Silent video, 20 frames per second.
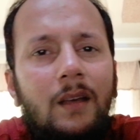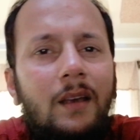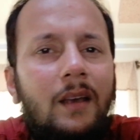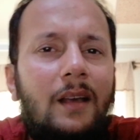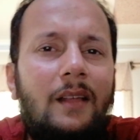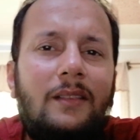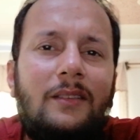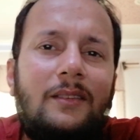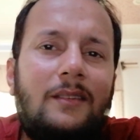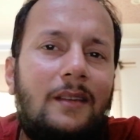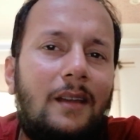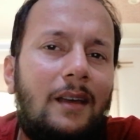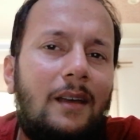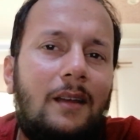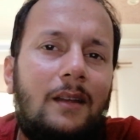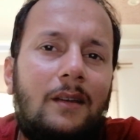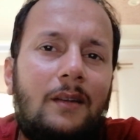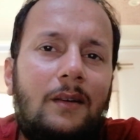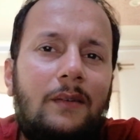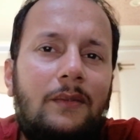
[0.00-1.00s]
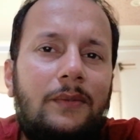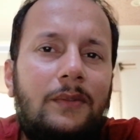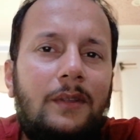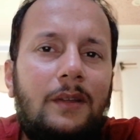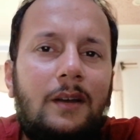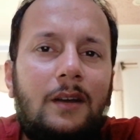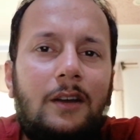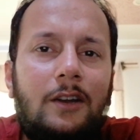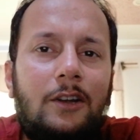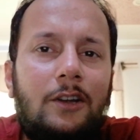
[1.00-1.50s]
Instead of
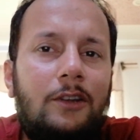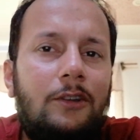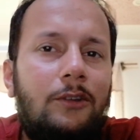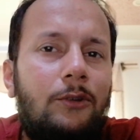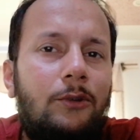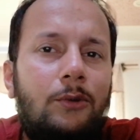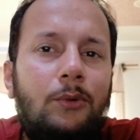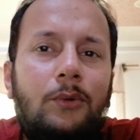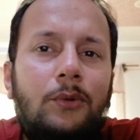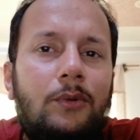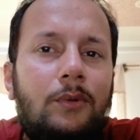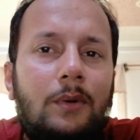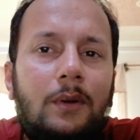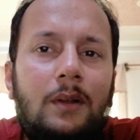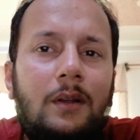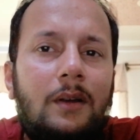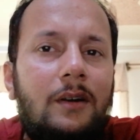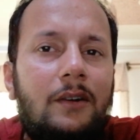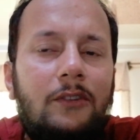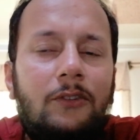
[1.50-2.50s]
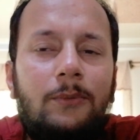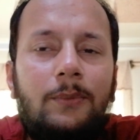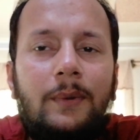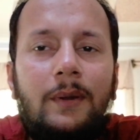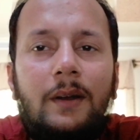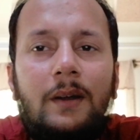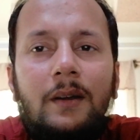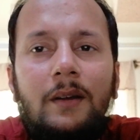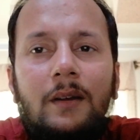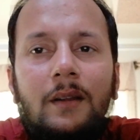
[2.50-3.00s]
the usual
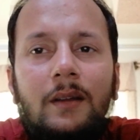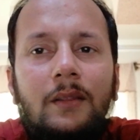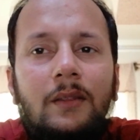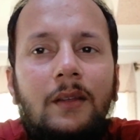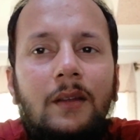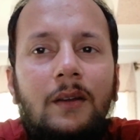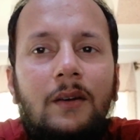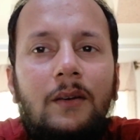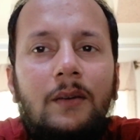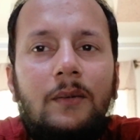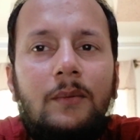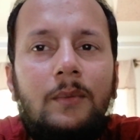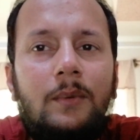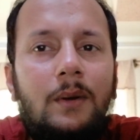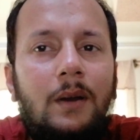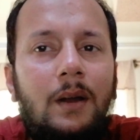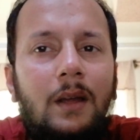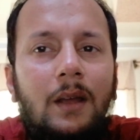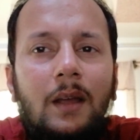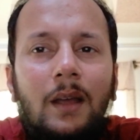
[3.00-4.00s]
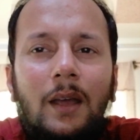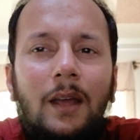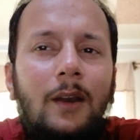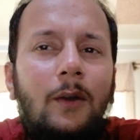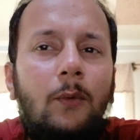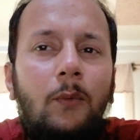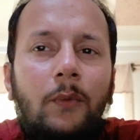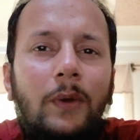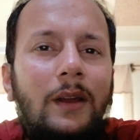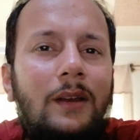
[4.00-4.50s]
husband, their
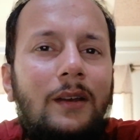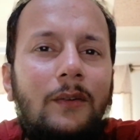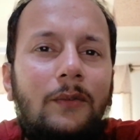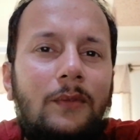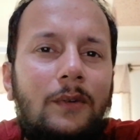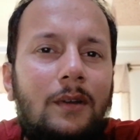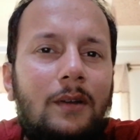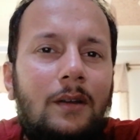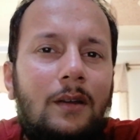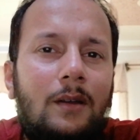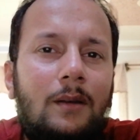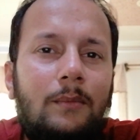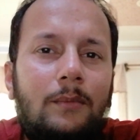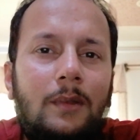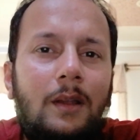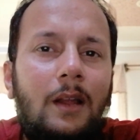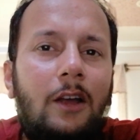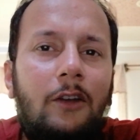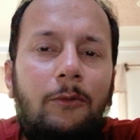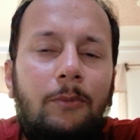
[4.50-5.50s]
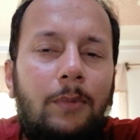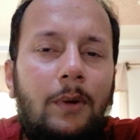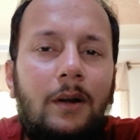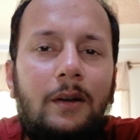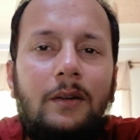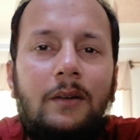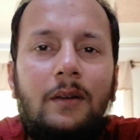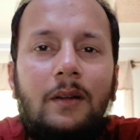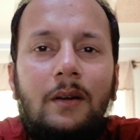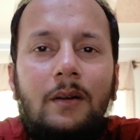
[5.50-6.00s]
innovative term, life
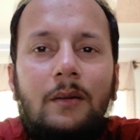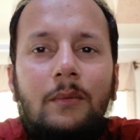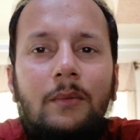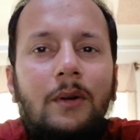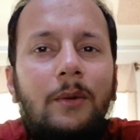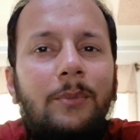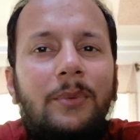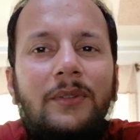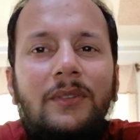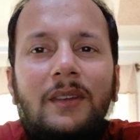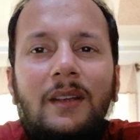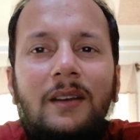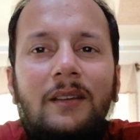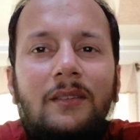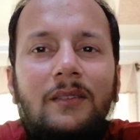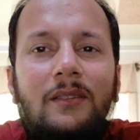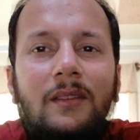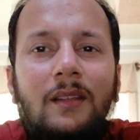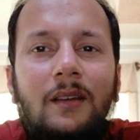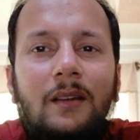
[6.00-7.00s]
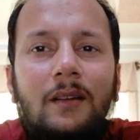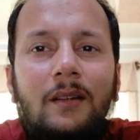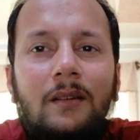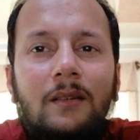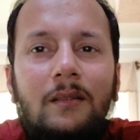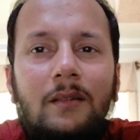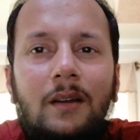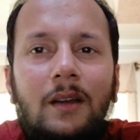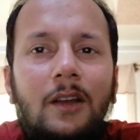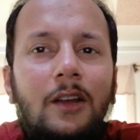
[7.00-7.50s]
partner, represents
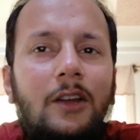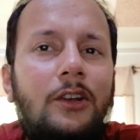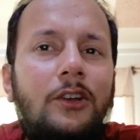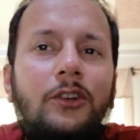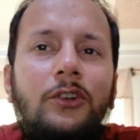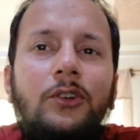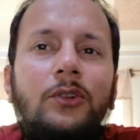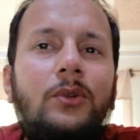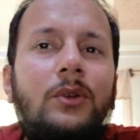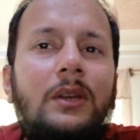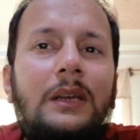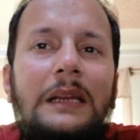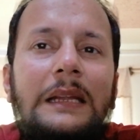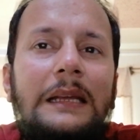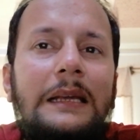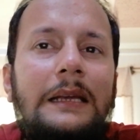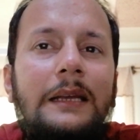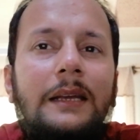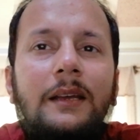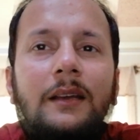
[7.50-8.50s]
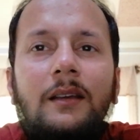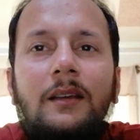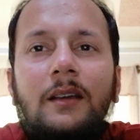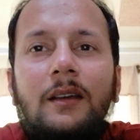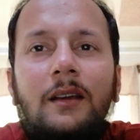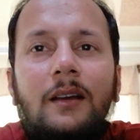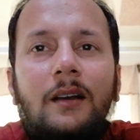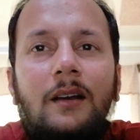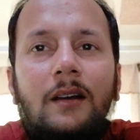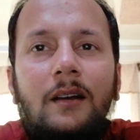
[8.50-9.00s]
their
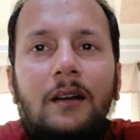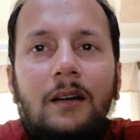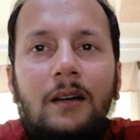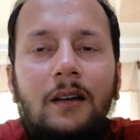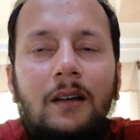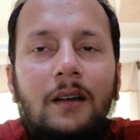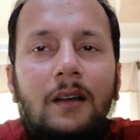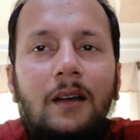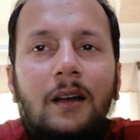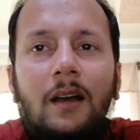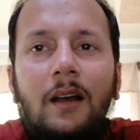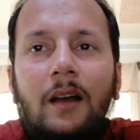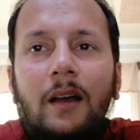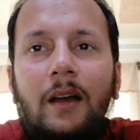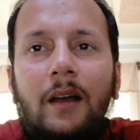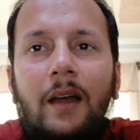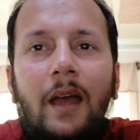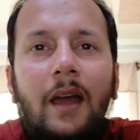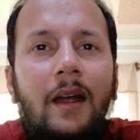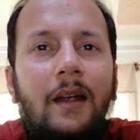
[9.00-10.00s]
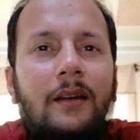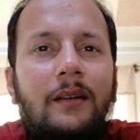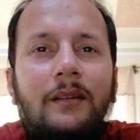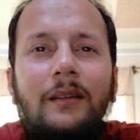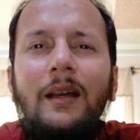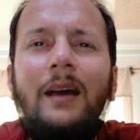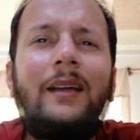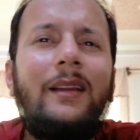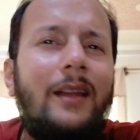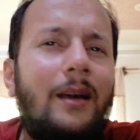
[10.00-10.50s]
unique and
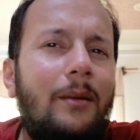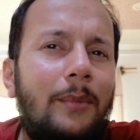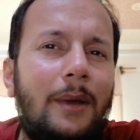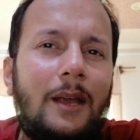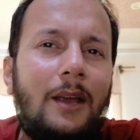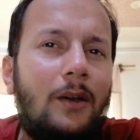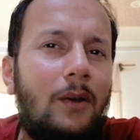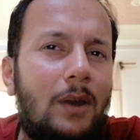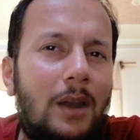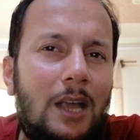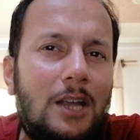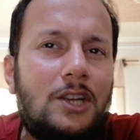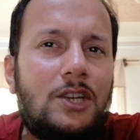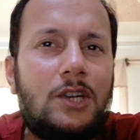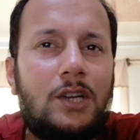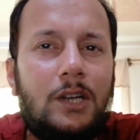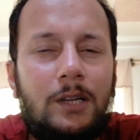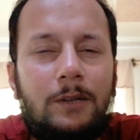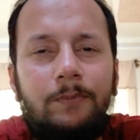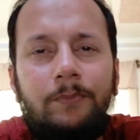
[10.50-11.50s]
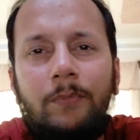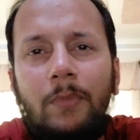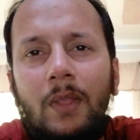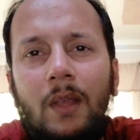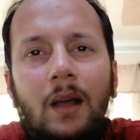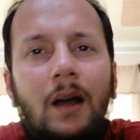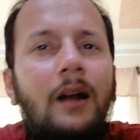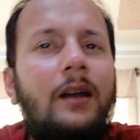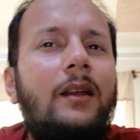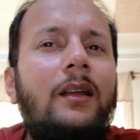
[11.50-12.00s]
dynamic connection,
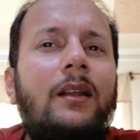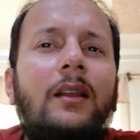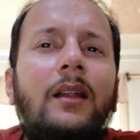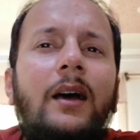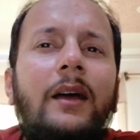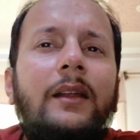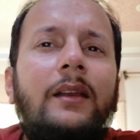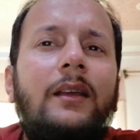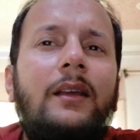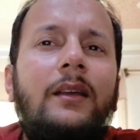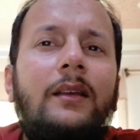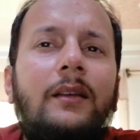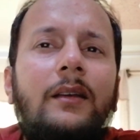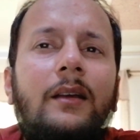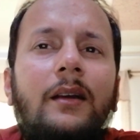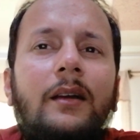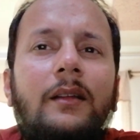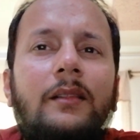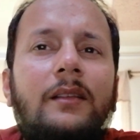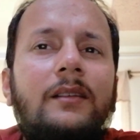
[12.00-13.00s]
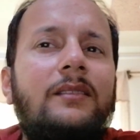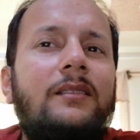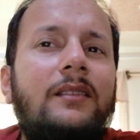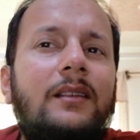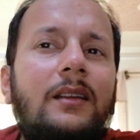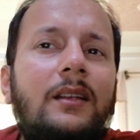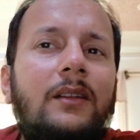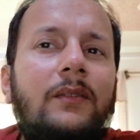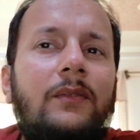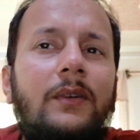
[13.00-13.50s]
underlining the
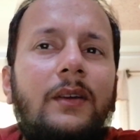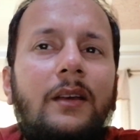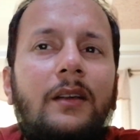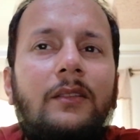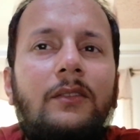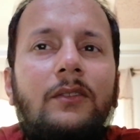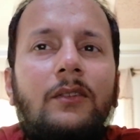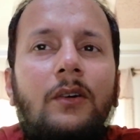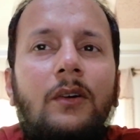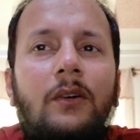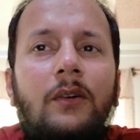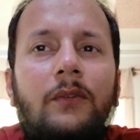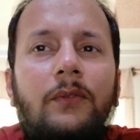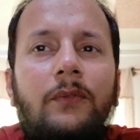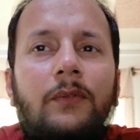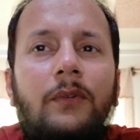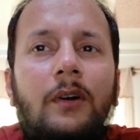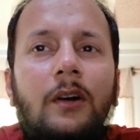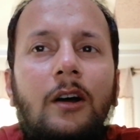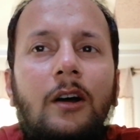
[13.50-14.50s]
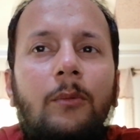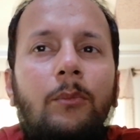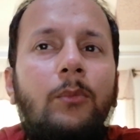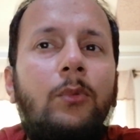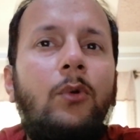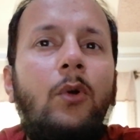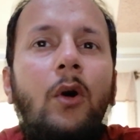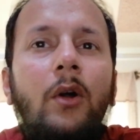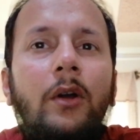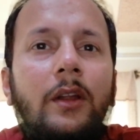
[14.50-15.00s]
significance of
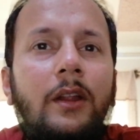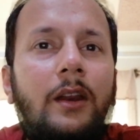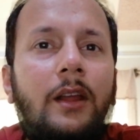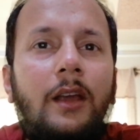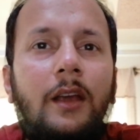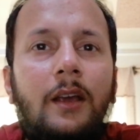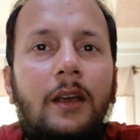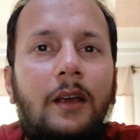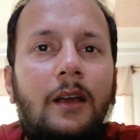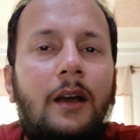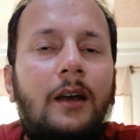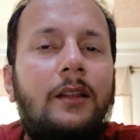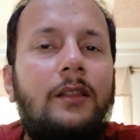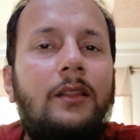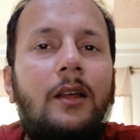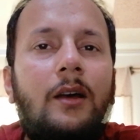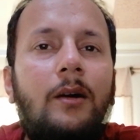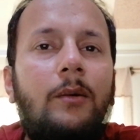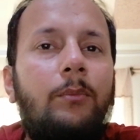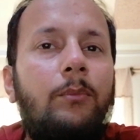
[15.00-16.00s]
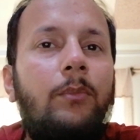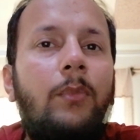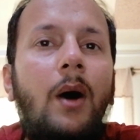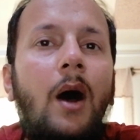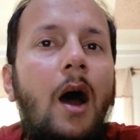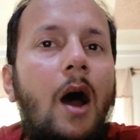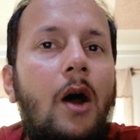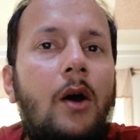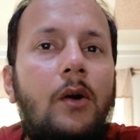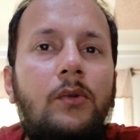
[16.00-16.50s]
broadening the
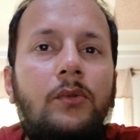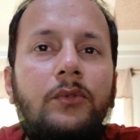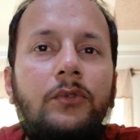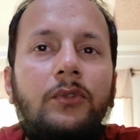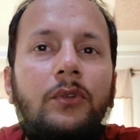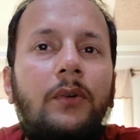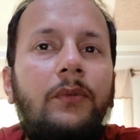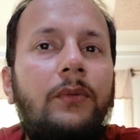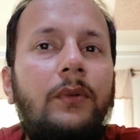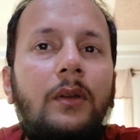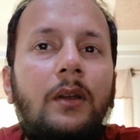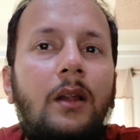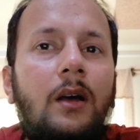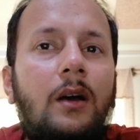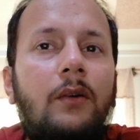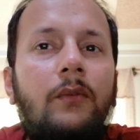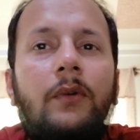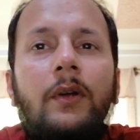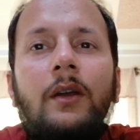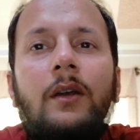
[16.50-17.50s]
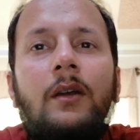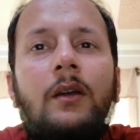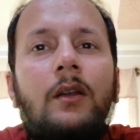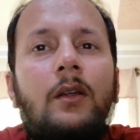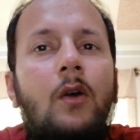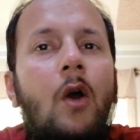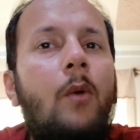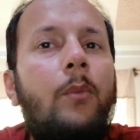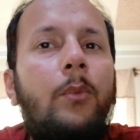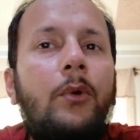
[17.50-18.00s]
bounds of love and
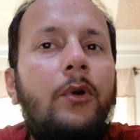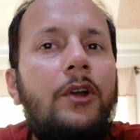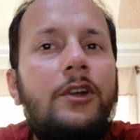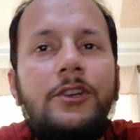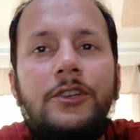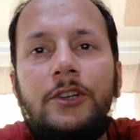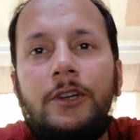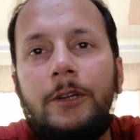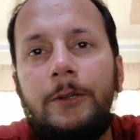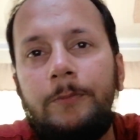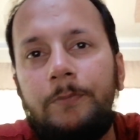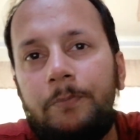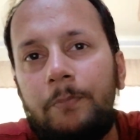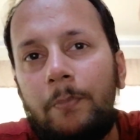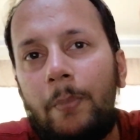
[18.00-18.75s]
cooperation.